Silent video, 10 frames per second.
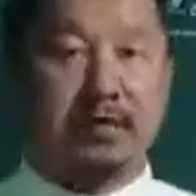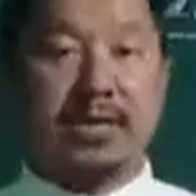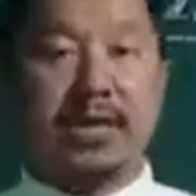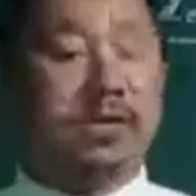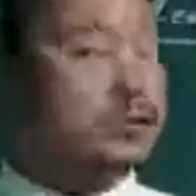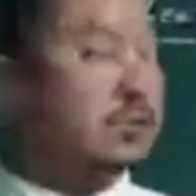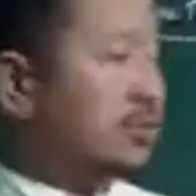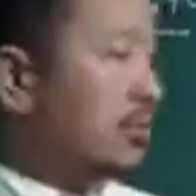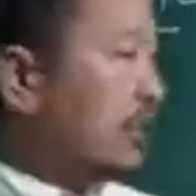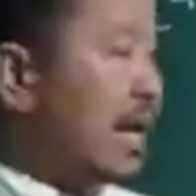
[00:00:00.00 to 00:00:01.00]
Okay,
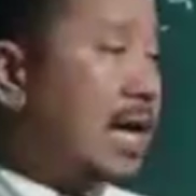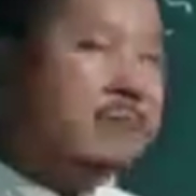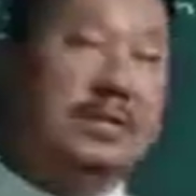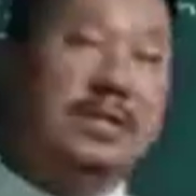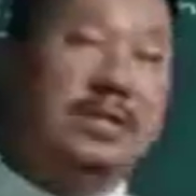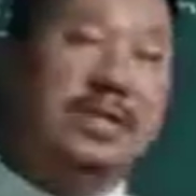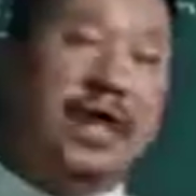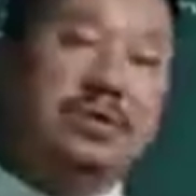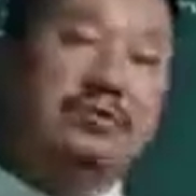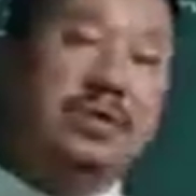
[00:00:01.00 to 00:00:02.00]
so your RBC
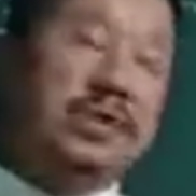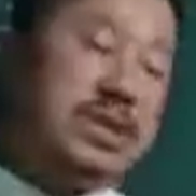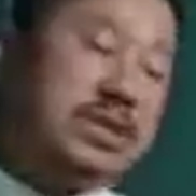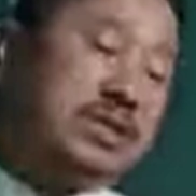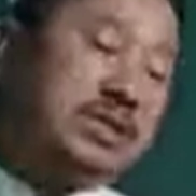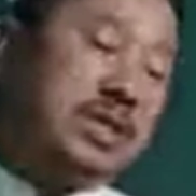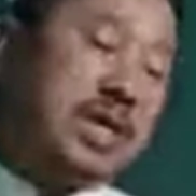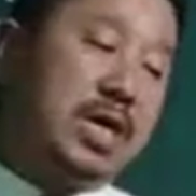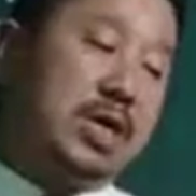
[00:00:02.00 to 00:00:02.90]
actually is